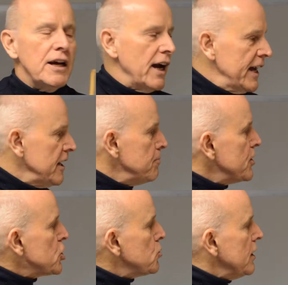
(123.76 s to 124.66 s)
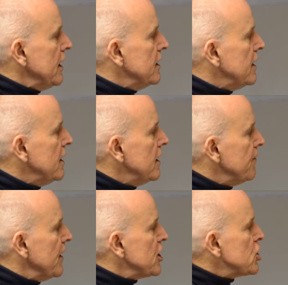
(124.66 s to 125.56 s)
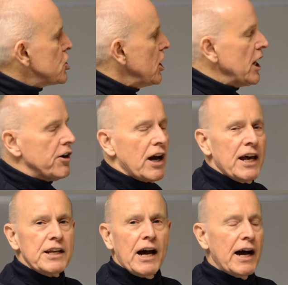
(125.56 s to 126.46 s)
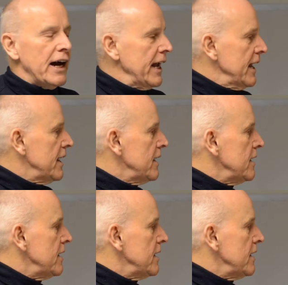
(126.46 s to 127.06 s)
And in between, they share an eye.